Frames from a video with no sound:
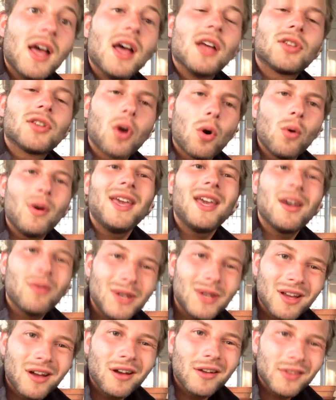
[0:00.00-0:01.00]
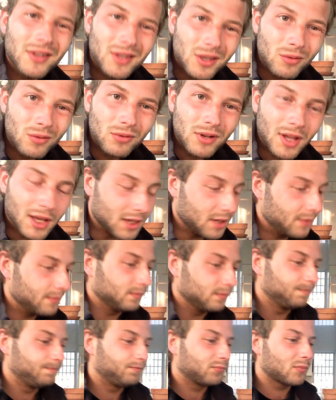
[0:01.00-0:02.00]
So here we are on the Q and A.
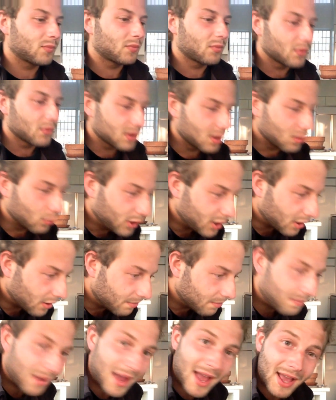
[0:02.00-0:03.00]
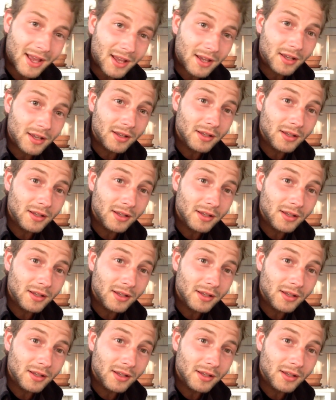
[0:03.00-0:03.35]
We are back